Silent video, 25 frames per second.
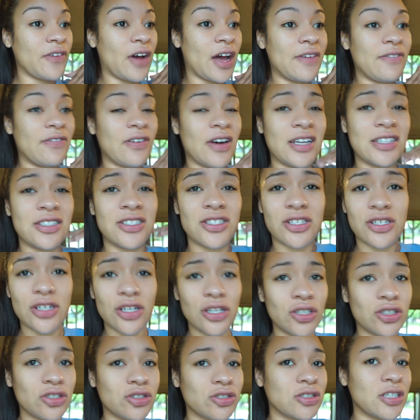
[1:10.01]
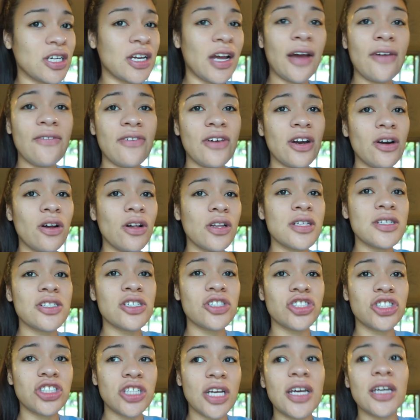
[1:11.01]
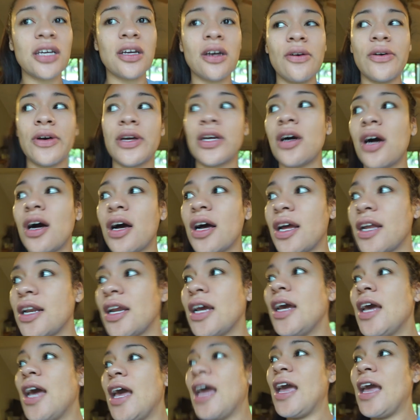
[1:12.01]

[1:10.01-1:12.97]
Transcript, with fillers: I've had surgery, I've had all this shit going on